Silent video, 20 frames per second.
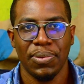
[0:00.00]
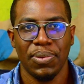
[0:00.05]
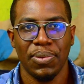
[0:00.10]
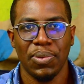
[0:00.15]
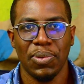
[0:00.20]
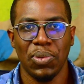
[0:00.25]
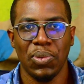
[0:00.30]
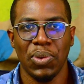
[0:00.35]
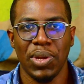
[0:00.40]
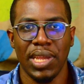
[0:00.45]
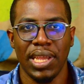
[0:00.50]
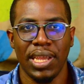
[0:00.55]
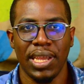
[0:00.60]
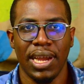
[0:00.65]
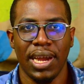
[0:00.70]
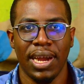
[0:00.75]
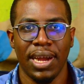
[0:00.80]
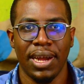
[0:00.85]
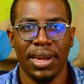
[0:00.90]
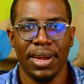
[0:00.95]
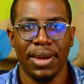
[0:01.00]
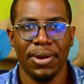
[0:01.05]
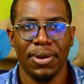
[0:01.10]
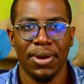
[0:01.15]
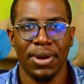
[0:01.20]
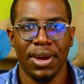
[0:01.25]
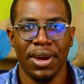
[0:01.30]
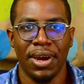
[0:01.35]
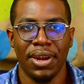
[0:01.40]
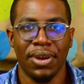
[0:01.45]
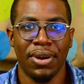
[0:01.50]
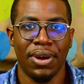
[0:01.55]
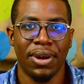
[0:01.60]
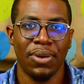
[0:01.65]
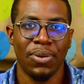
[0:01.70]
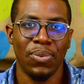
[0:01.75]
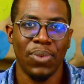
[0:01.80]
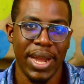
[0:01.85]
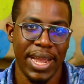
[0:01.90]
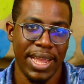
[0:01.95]
we and our
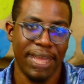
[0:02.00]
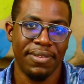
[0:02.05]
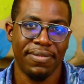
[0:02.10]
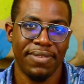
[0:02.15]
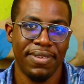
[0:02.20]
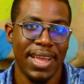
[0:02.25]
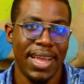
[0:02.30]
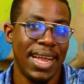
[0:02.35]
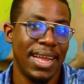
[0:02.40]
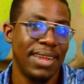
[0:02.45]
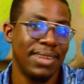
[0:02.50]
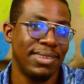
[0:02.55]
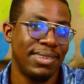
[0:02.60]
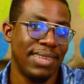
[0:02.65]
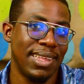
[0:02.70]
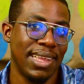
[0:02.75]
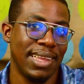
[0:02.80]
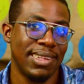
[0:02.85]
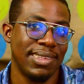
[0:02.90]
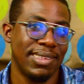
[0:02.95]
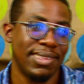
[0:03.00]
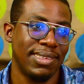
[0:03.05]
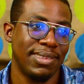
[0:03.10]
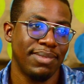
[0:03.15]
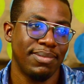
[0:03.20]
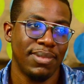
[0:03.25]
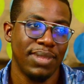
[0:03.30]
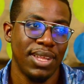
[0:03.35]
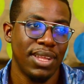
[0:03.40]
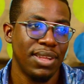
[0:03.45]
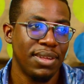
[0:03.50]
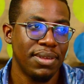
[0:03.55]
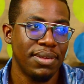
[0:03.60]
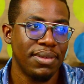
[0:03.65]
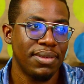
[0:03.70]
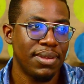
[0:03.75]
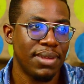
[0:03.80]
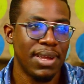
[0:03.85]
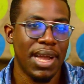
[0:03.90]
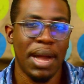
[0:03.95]
wife had sex
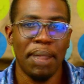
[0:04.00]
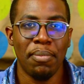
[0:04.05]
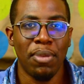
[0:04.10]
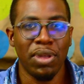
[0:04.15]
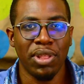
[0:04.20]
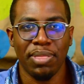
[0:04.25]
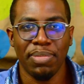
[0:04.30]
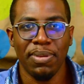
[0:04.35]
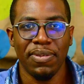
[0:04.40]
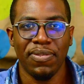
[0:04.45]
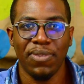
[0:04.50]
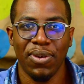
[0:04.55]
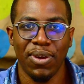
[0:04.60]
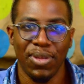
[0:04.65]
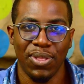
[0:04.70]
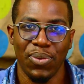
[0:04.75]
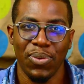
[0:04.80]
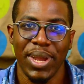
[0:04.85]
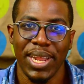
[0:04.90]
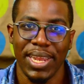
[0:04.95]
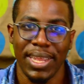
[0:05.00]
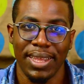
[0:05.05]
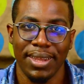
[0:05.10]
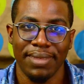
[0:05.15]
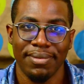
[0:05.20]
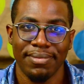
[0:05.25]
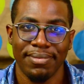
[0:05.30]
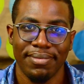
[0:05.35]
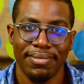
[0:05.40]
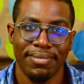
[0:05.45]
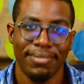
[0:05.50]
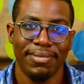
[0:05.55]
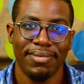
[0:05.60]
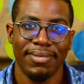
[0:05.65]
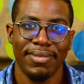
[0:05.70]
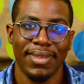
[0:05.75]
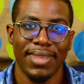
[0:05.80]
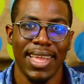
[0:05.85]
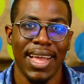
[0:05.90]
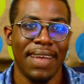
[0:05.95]
a month before the wedding.
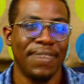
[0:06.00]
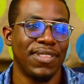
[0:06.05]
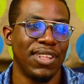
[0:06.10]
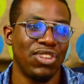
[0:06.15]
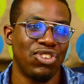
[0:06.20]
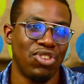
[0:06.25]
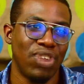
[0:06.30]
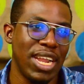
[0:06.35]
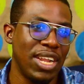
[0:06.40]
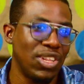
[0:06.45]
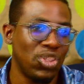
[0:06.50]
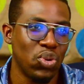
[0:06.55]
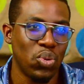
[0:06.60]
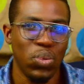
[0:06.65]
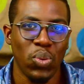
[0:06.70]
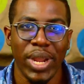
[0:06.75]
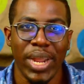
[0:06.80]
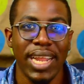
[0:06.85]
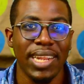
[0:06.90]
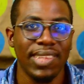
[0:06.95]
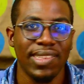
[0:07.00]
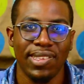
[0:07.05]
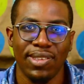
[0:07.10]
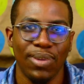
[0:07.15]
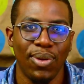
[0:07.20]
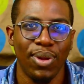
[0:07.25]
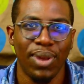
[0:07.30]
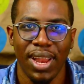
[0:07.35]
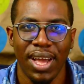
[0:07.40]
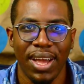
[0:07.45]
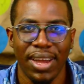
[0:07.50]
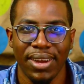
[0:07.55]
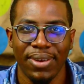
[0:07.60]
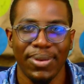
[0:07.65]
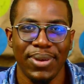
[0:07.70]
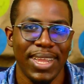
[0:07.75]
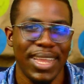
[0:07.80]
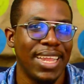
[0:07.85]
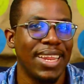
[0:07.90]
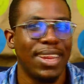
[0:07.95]
After trying to wait so long,
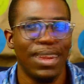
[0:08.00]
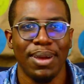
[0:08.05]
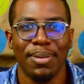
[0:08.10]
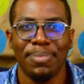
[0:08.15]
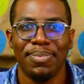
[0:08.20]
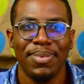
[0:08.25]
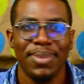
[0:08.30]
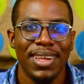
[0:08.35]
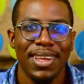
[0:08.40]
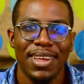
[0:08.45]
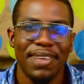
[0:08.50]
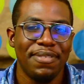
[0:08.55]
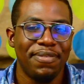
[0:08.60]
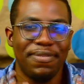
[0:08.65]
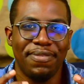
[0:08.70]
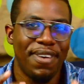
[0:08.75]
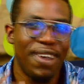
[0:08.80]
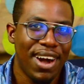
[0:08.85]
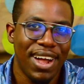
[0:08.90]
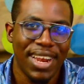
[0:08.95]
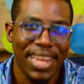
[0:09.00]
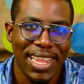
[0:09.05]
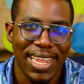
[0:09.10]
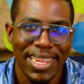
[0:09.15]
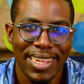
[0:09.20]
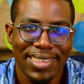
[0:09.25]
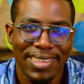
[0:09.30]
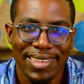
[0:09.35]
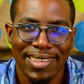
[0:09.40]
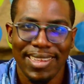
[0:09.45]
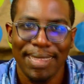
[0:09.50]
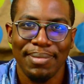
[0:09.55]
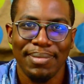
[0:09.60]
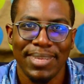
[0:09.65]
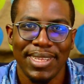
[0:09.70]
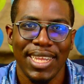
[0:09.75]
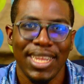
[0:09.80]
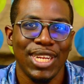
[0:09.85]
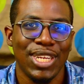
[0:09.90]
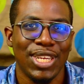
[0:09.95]
we end up falling into
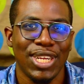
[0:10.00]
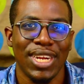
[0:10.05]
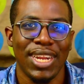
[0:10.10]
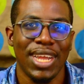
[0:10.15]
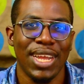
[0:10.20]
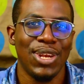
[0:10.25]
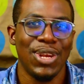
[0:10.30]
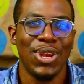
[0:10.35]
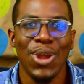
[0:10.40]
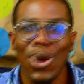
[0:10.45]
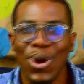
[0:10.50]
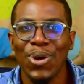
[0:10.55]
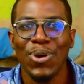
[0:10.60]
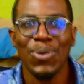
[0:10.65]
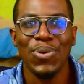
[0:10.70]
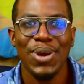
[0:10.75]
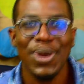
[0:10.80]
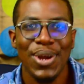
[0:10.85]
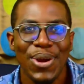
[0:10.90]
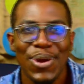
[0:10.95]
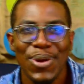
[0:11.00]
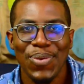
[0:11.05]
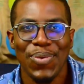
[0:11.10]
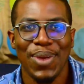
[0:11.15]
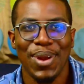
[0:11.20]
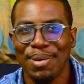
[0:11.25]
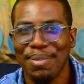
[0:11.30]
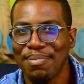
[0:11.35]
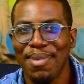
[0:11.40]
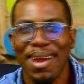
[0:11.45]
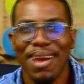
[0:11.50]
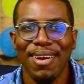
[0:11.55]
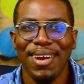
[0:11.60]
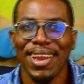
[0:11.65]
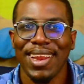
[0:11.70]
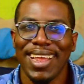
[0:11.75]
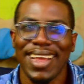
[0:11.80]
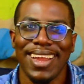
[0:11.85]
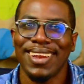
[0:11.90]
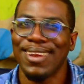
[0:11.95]
temptation, and now we're
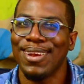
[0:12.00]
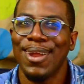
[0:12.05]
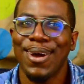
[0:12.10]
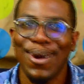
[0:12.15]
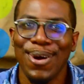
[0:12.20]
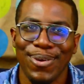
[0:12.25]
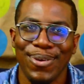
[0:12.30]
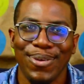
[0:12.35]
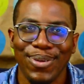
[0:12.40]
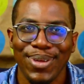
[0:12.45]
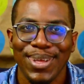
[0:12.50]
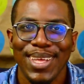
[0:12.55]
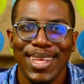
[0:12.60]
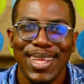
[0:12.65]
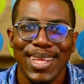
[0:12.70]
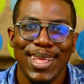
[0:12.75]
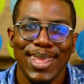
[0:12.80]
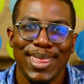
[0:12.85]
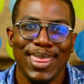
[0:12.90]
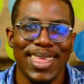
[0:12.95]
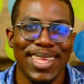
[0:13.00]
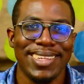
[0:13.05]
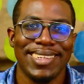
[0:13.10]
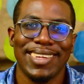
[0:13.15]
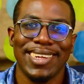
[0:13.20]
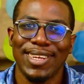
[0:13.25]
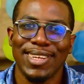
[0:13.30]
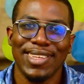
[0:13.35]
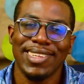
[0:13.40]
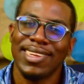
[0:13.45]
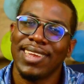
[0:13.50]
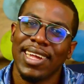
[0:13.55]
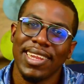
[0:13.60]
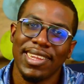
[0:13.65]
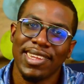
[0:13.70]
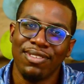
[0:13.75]
married, and now things are just not